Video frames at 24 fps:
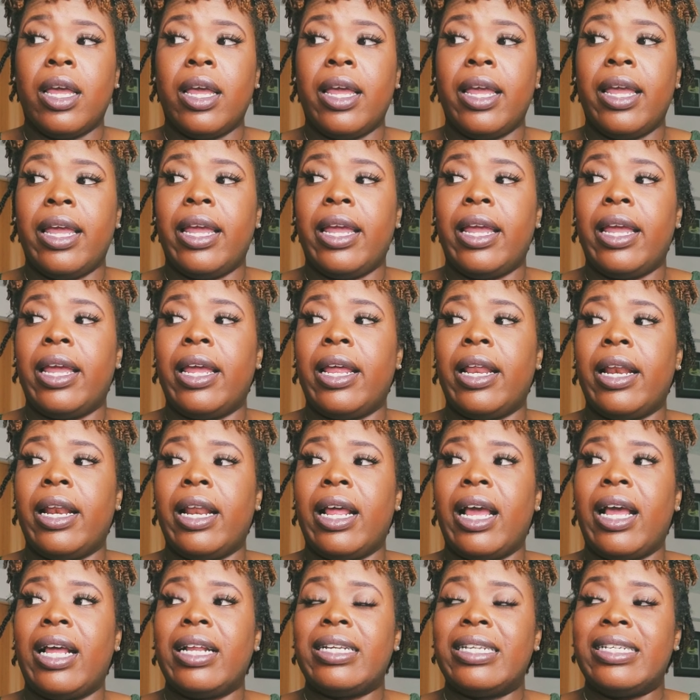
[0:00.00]
And
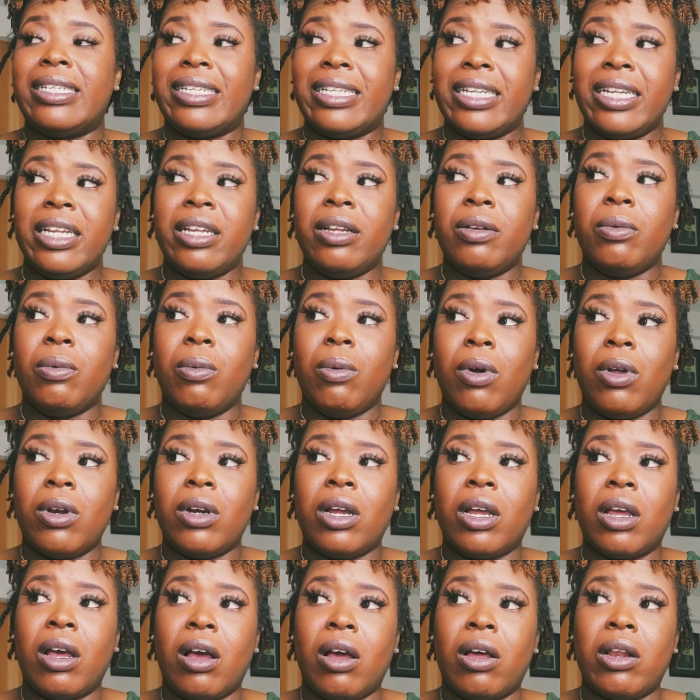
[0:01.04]
I didn't want to
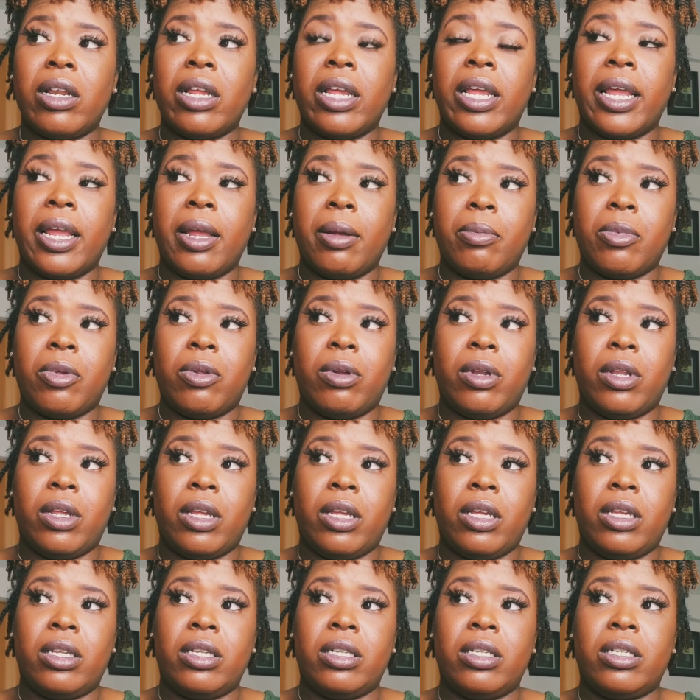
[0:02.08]
call the
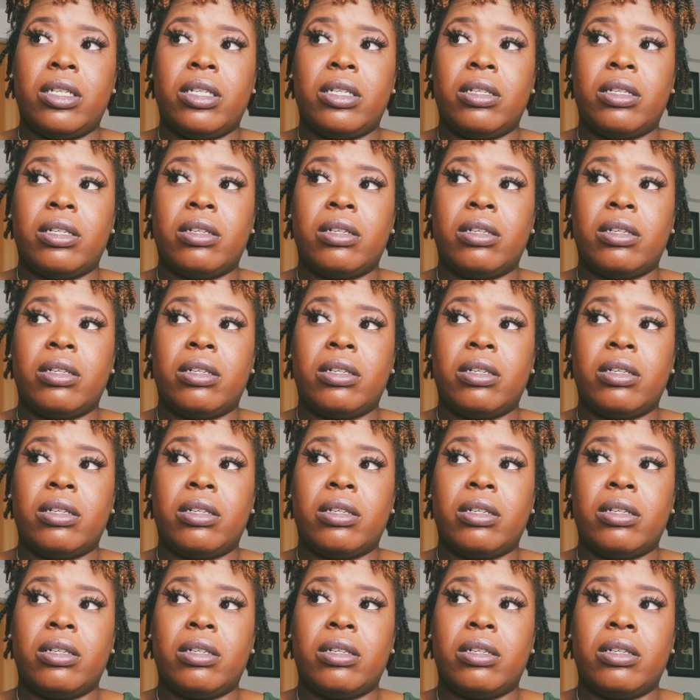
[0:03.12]
ambulance